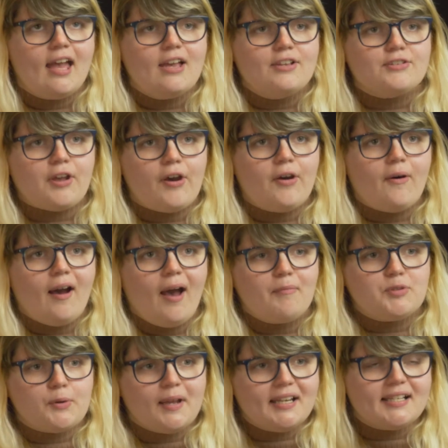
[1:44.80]
So I'm
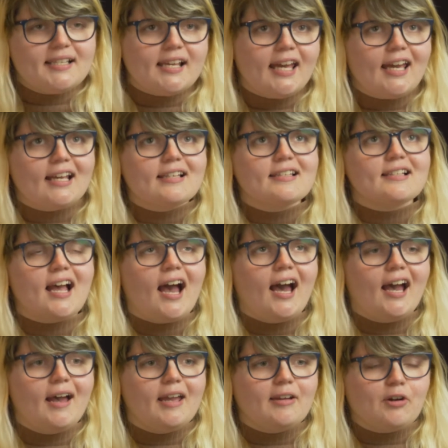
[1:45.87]
26,
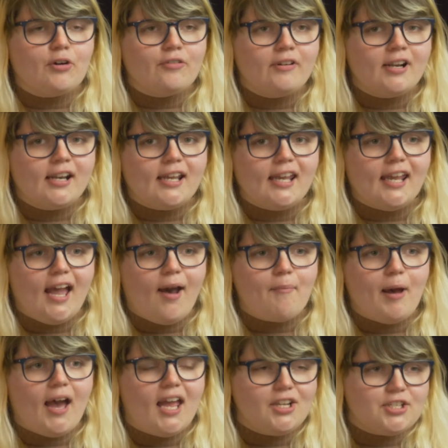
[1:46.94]
I currently am
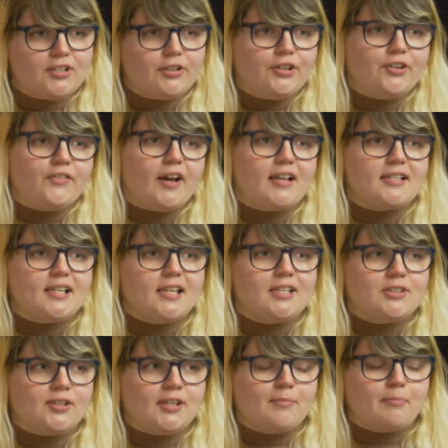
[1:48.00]
at Edgehill University
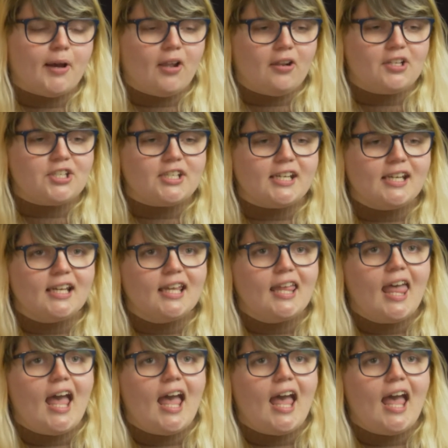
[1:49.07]
studying biology.